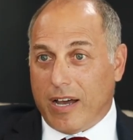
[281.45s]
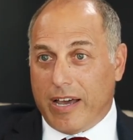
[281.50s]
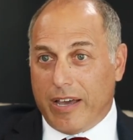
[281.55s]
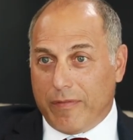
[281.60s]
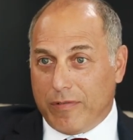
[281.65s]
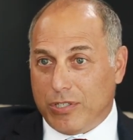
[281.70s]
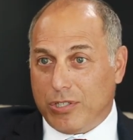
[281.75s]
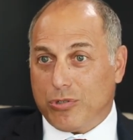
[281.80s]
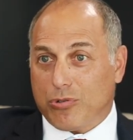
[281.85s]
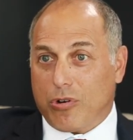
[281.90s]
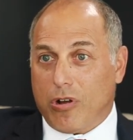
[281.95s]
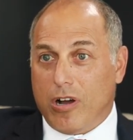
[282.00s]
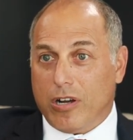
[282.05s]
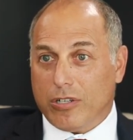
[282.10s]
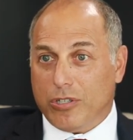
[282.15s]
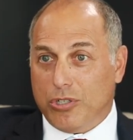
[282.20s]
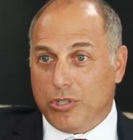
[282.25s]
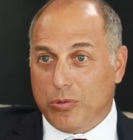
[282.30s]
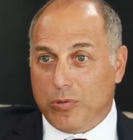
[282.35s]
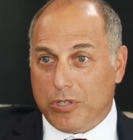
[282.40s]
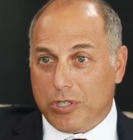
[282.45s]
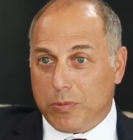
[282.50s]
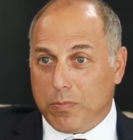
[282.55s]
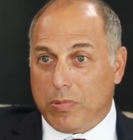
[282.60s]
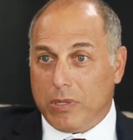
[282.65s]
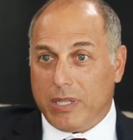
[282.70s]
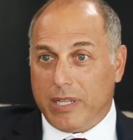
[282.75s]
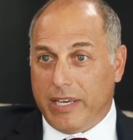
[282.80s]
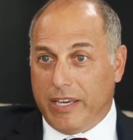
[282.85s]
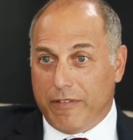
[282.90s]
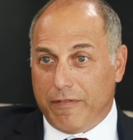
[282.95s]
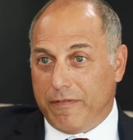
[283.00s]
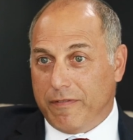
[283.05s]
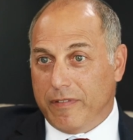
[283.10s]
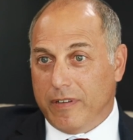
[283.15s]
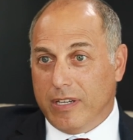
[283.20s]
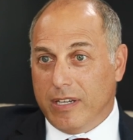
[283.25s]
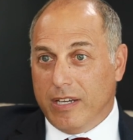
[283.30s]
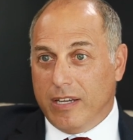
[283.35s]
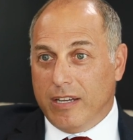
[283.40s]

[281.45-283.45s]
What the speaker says: I have a strong Jewish belief.